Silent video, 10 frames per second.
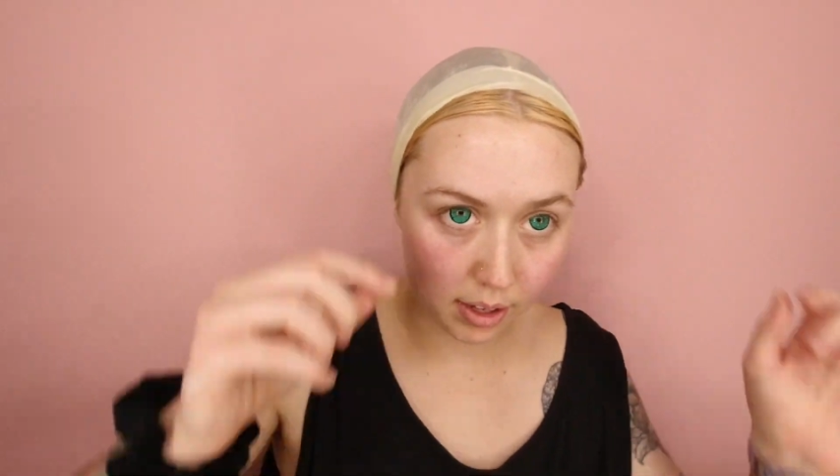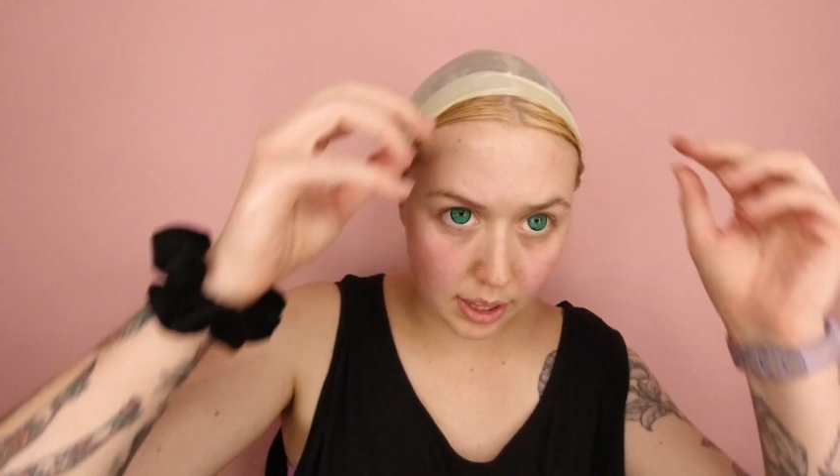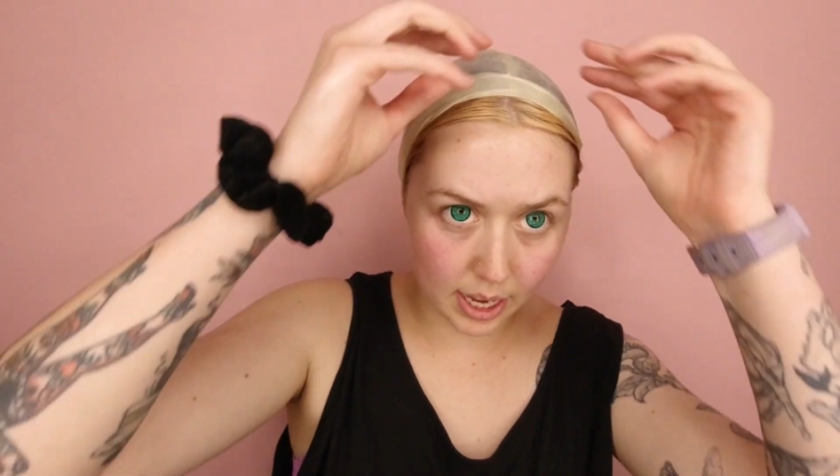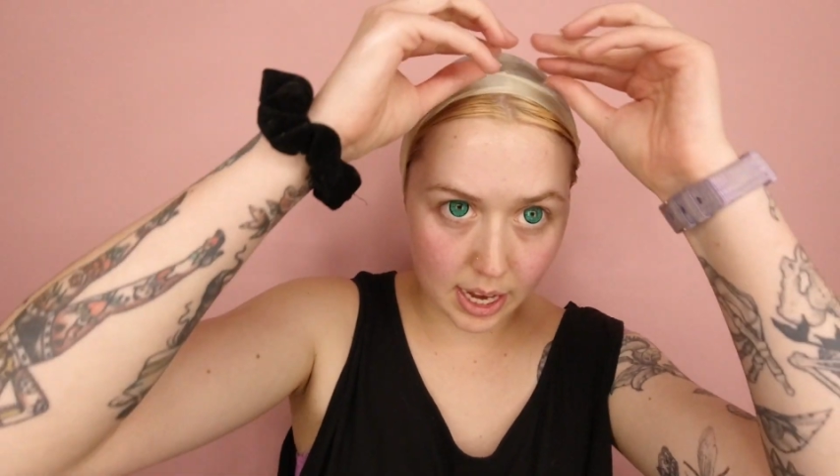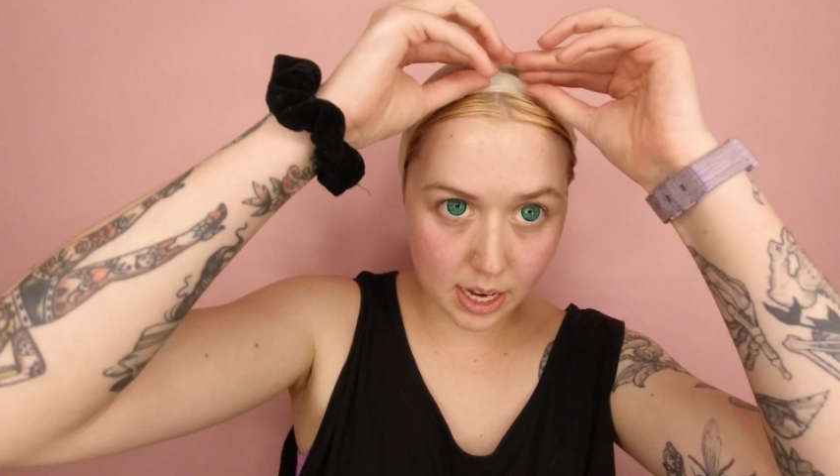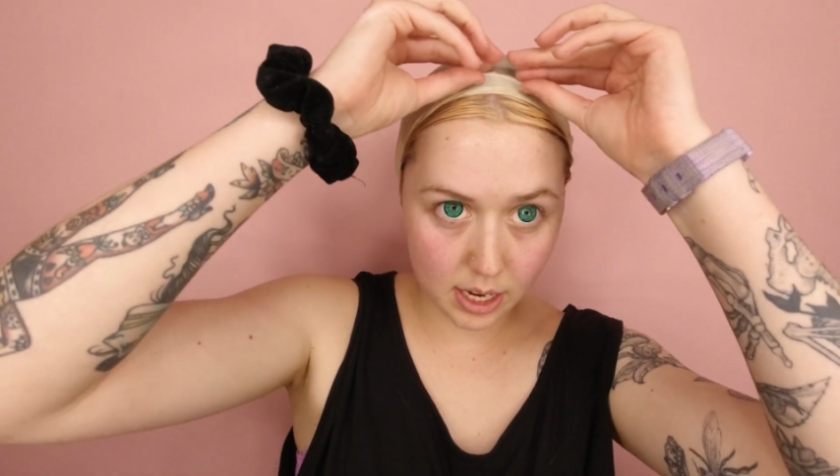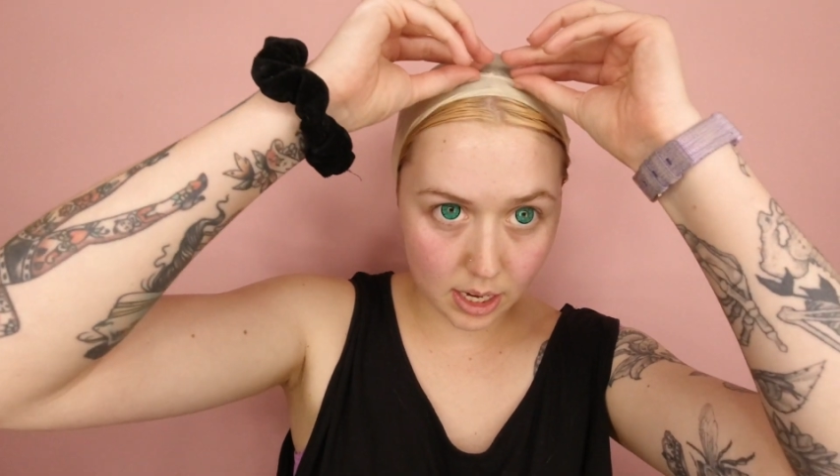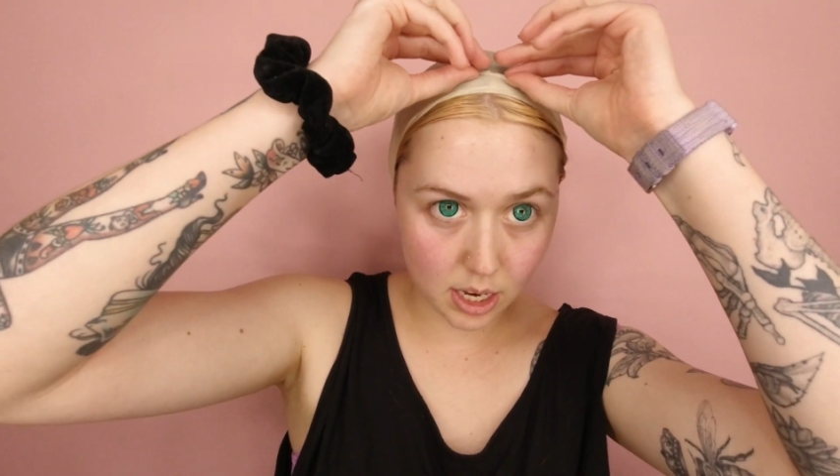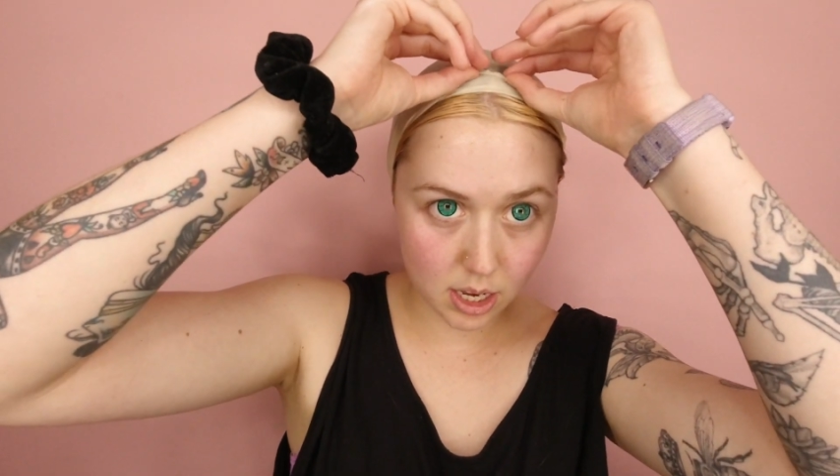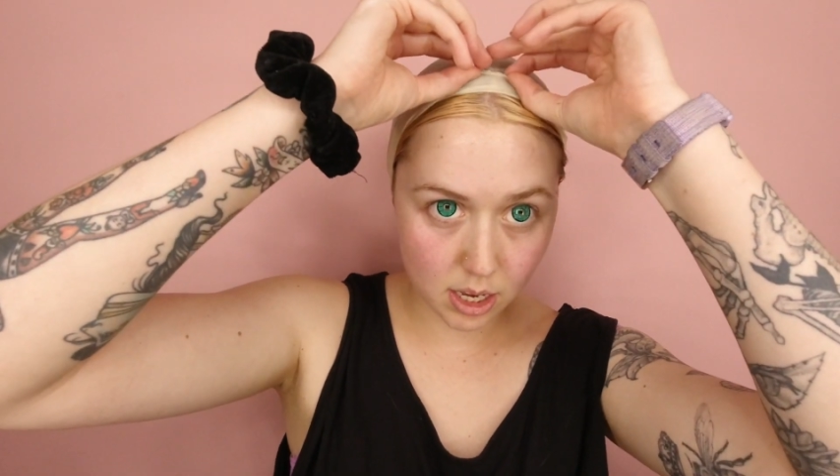that
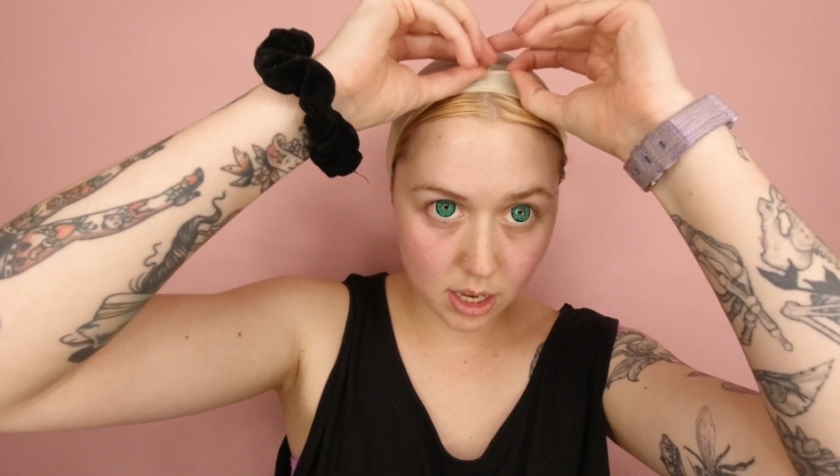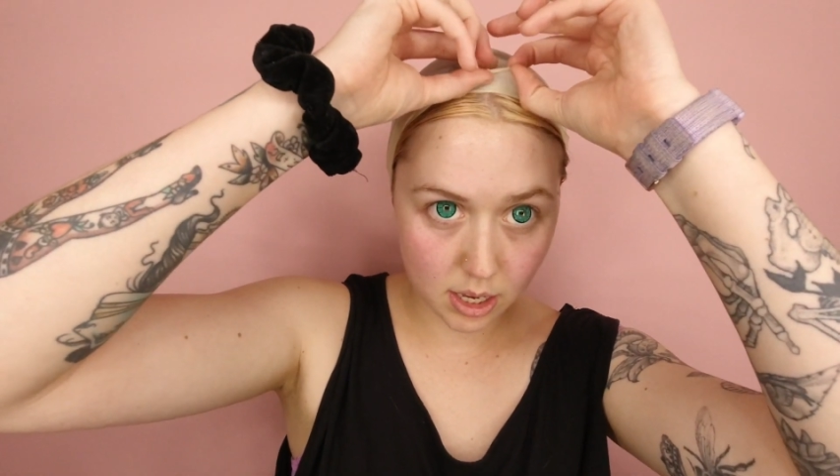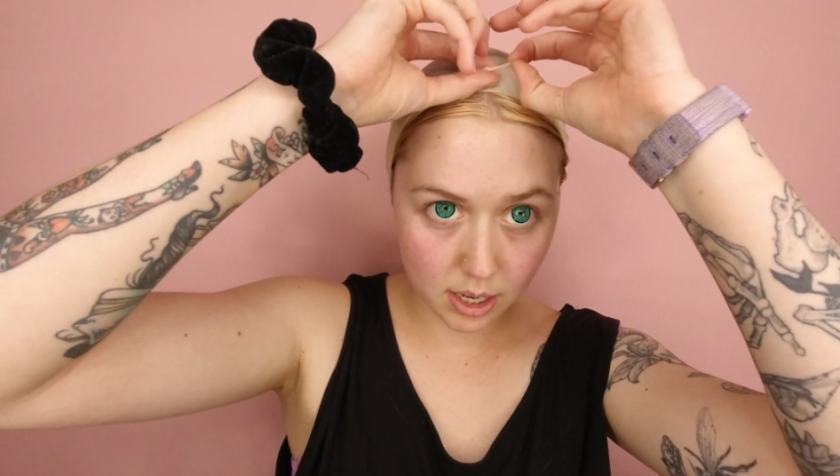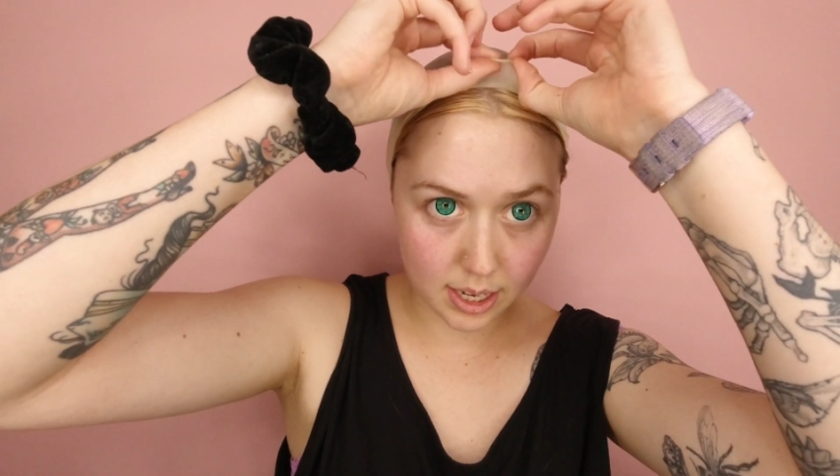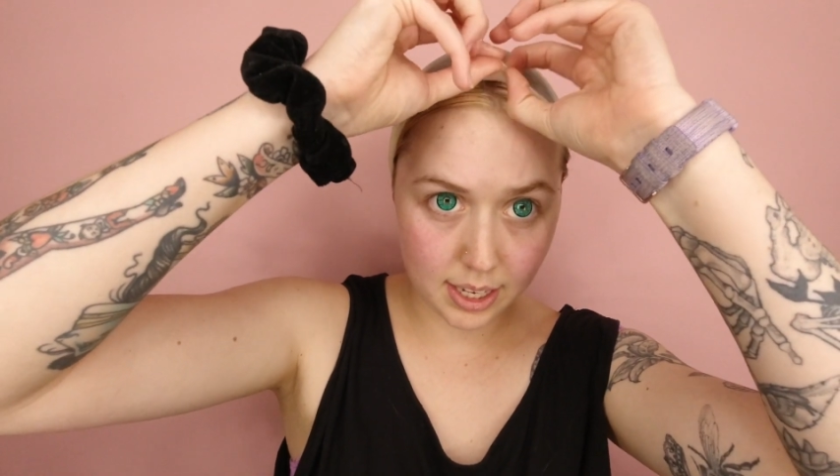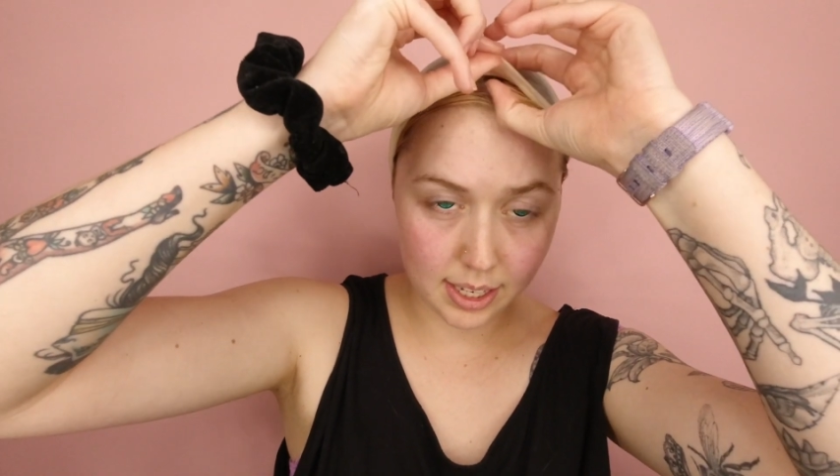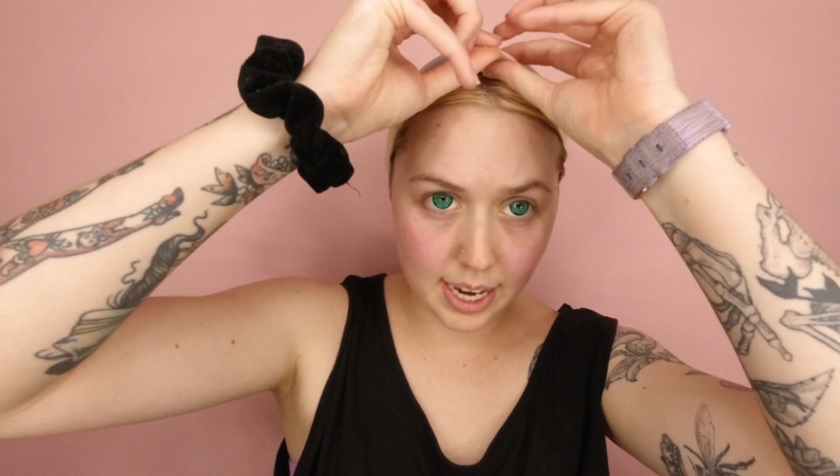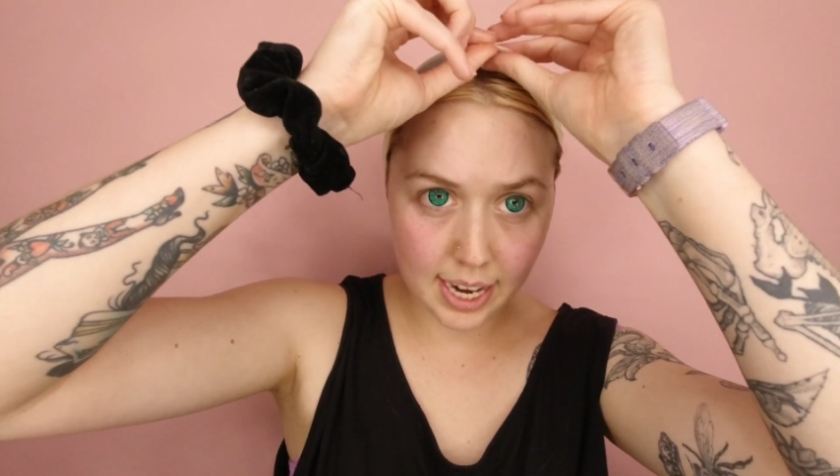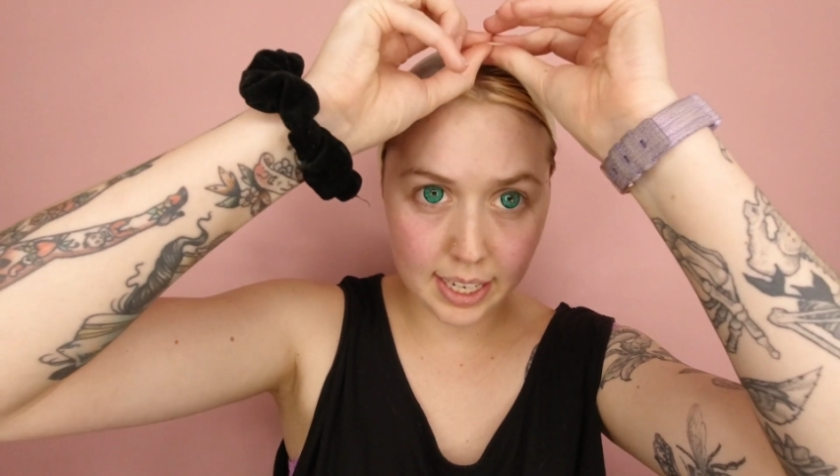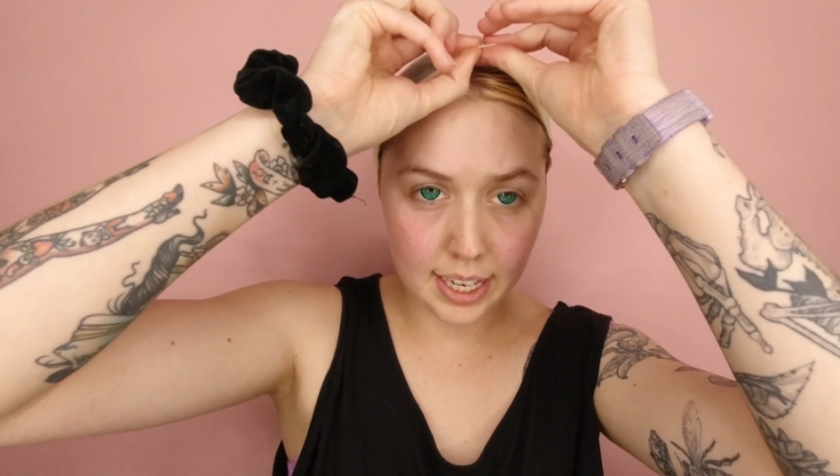that is
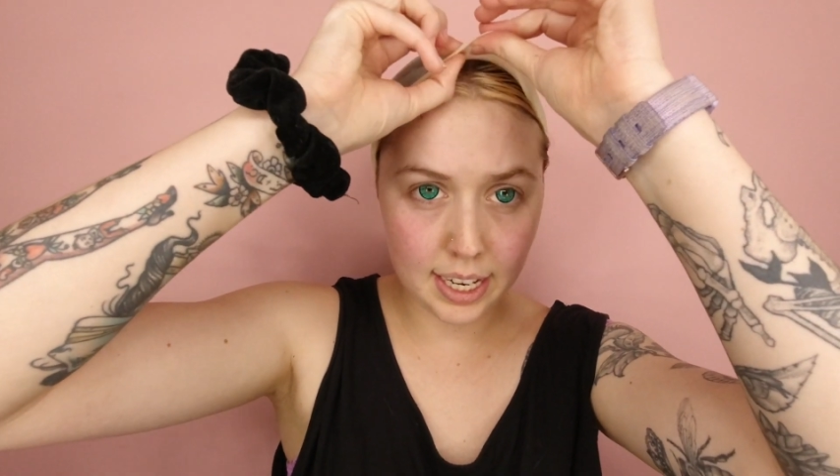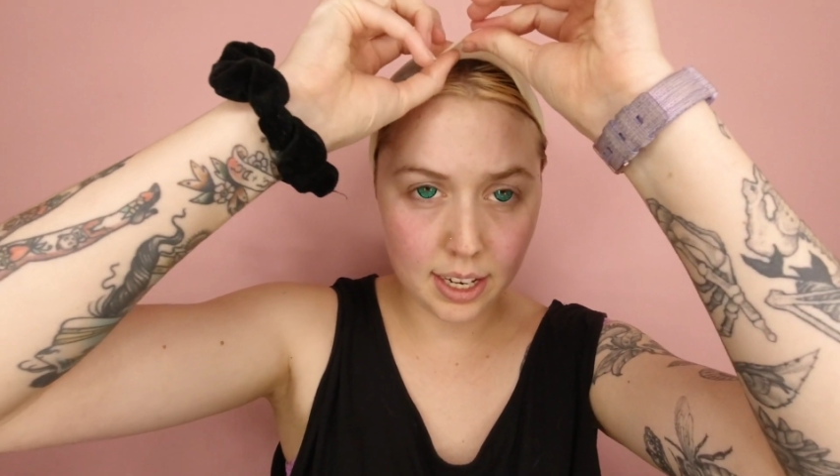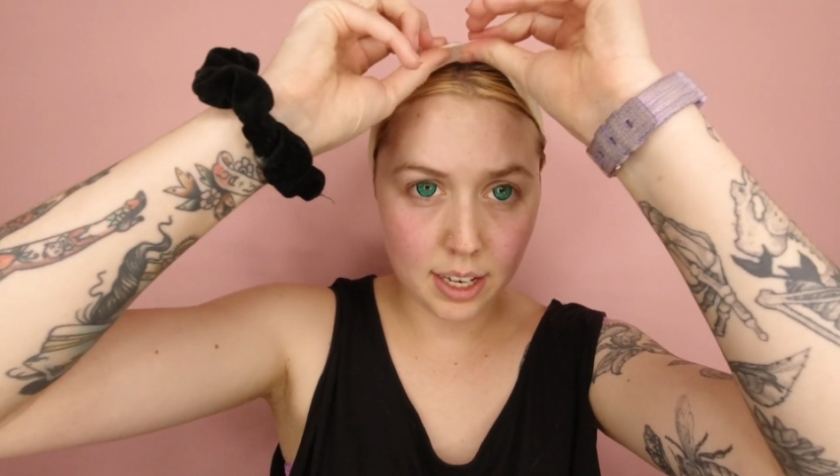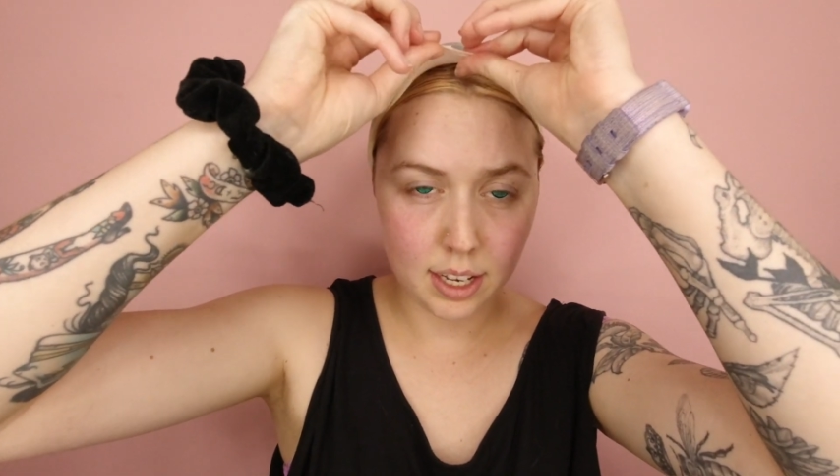tacky,